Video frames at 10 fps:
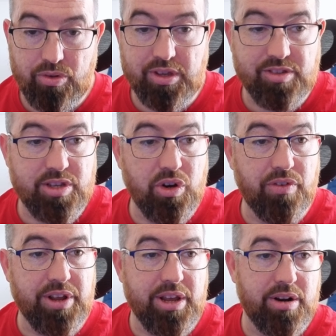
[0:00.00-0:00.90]
can see over
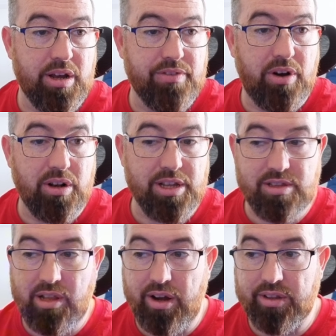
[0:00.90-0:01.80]
here, I have all these
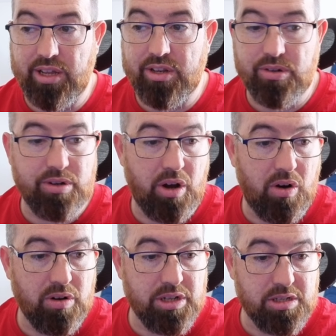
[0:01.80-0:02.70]
logged into it.
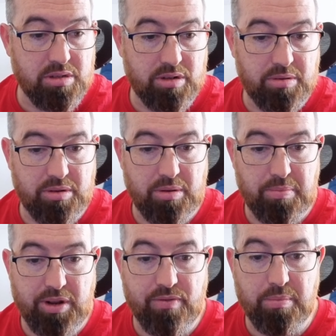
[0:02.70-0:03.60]
All these are
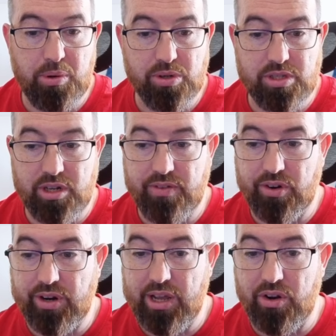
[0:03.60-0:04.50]
different posts that I've
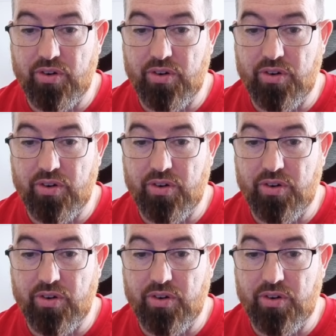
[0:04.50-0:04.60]
created over